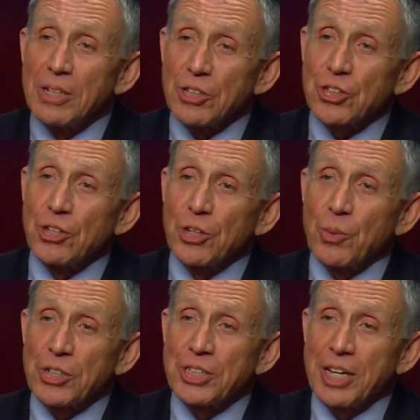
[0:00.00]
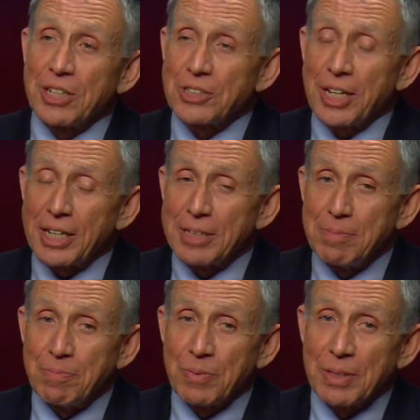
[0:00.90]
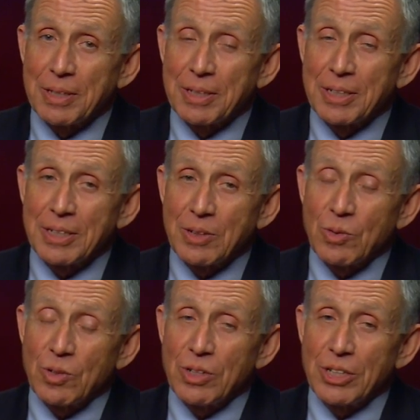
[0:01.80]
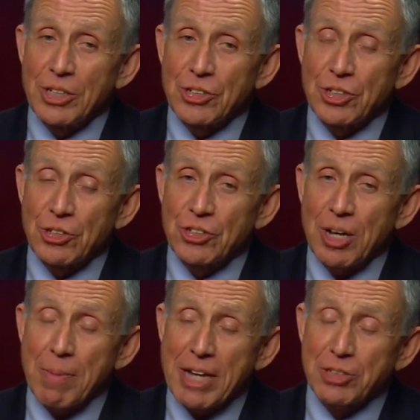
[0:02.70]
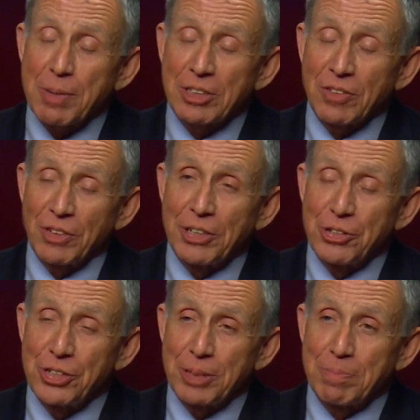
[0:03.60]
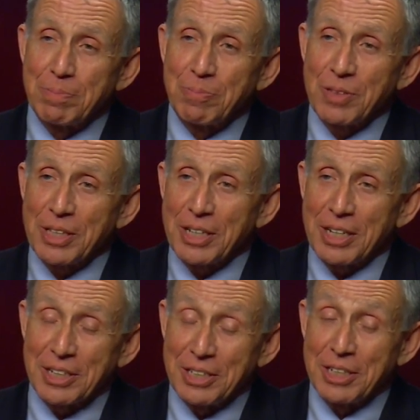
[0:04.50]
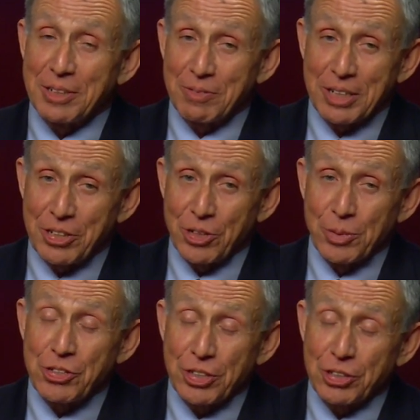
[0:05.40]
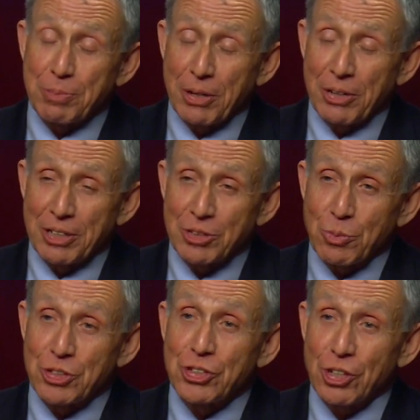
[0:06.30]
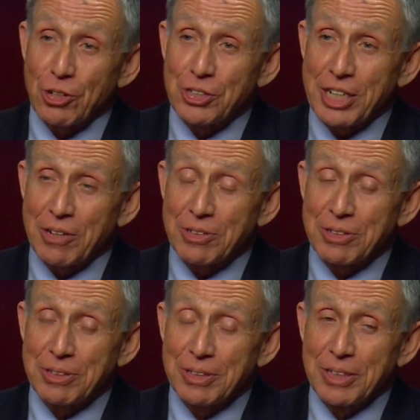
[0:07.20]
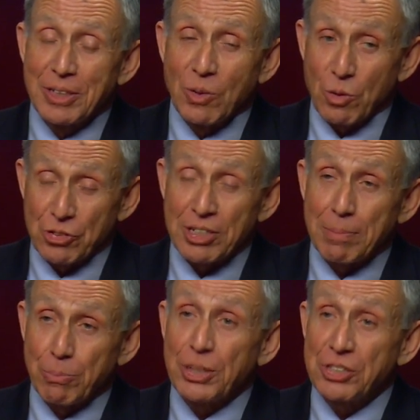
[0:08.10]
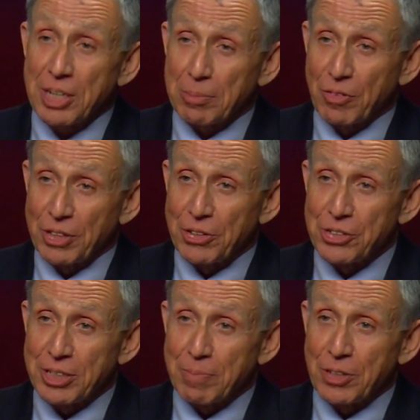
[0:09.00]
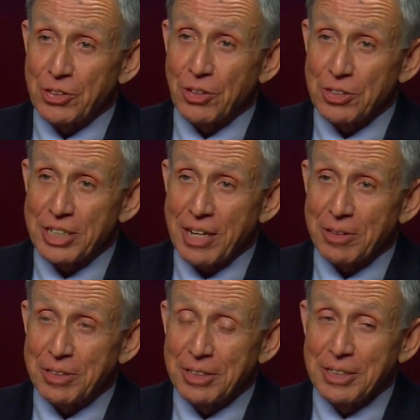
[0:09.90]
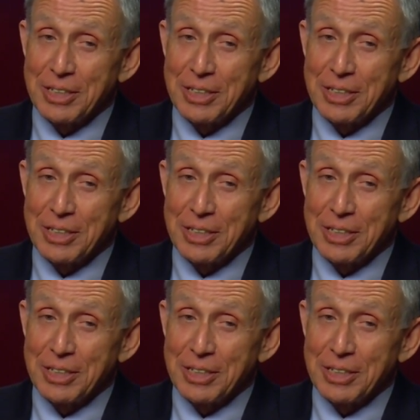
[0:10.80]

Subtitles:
Let's turn the question on its head. Is there some aspect of leadership, again, in your recent experience, which turns out, or some precept of leadership that turns out